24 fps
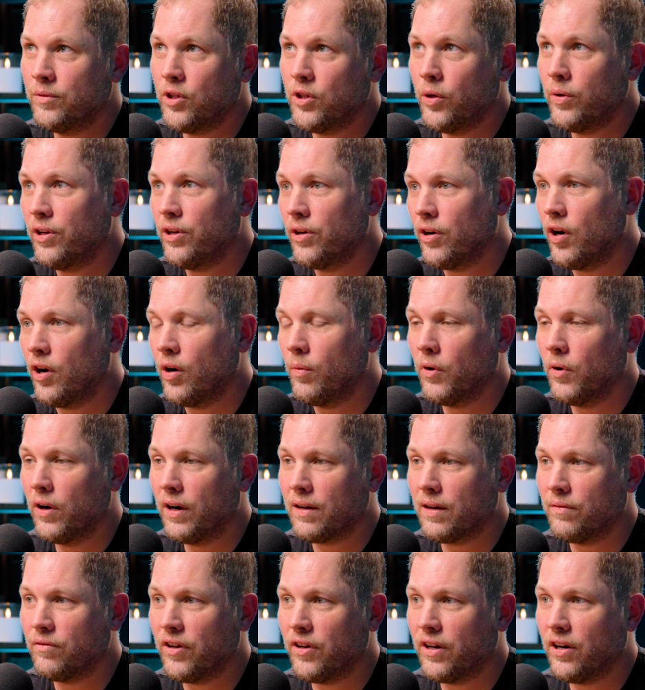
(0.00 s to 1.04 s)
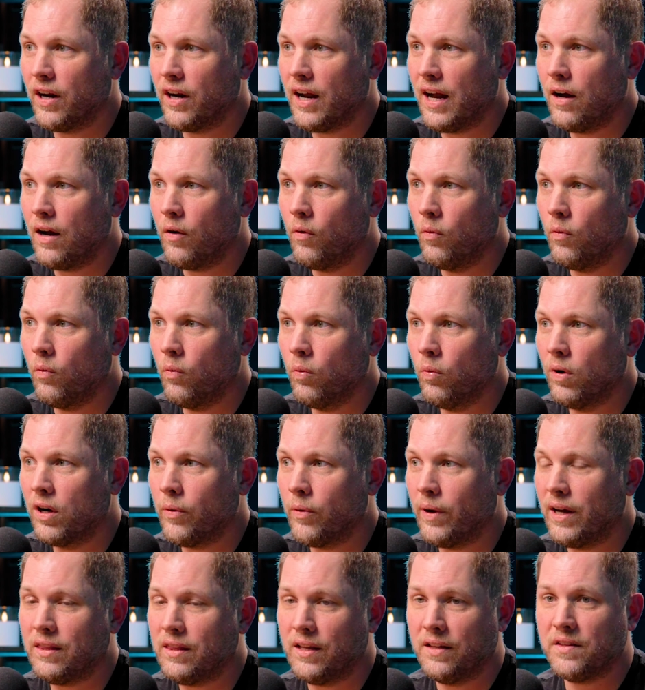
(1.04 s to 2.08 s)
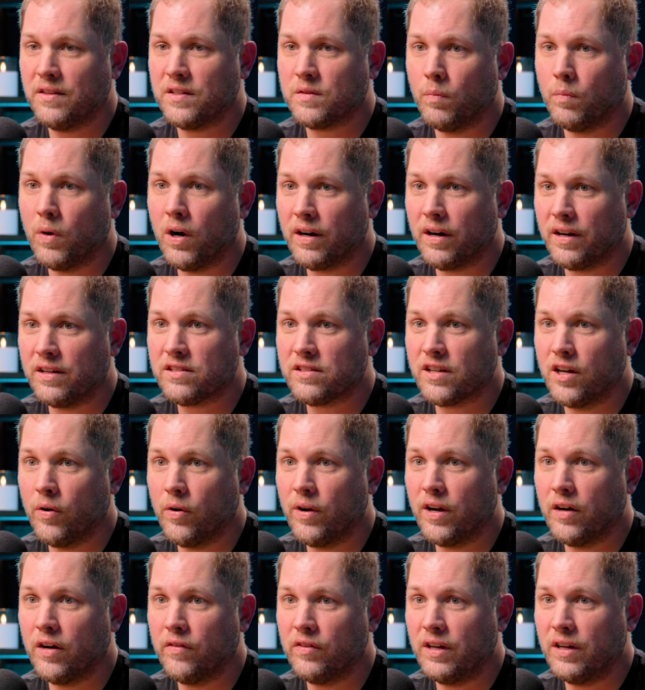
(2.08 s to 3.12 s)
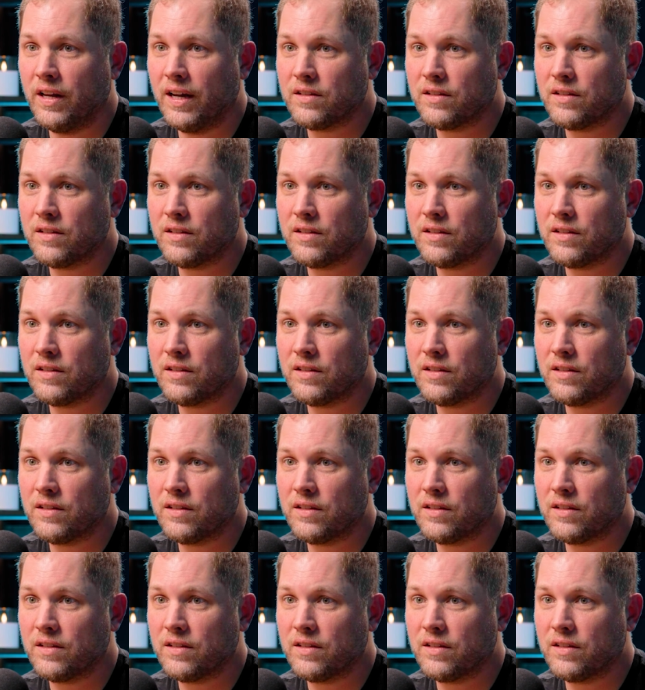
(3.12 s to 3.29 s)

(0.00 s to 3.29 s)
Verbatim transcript: doing your homework and figuring out, where do I think this market's going over